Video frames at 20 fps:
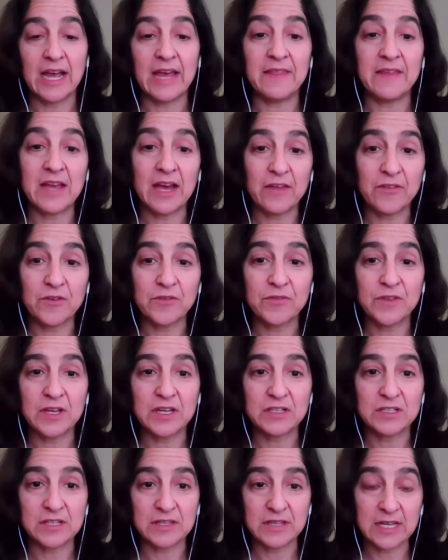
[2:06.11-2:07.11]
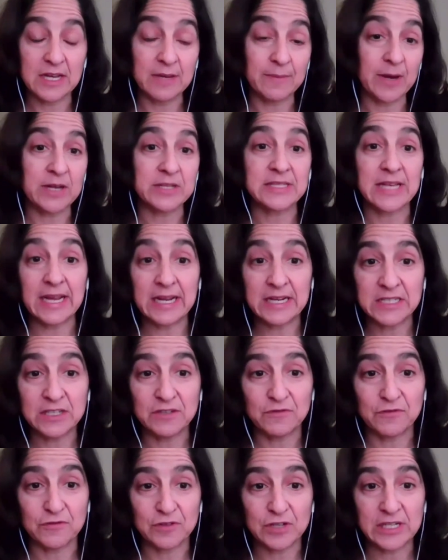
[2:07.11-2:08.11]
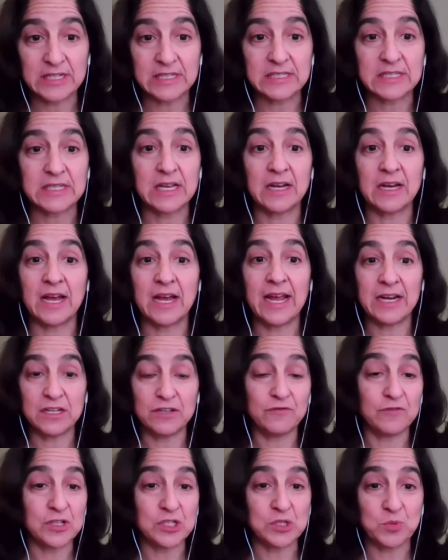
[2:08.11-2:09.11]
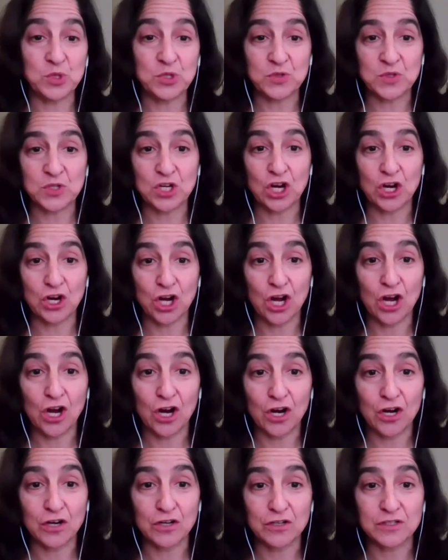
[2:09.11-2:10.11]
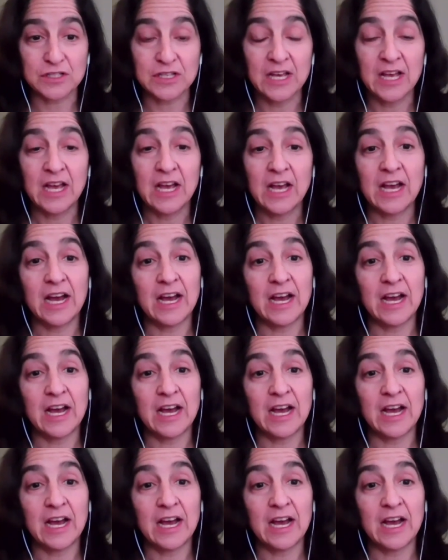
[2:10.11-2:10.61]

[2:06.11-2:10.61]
And the other thing to think about is antifreeze. Antifreeze we use in our cars.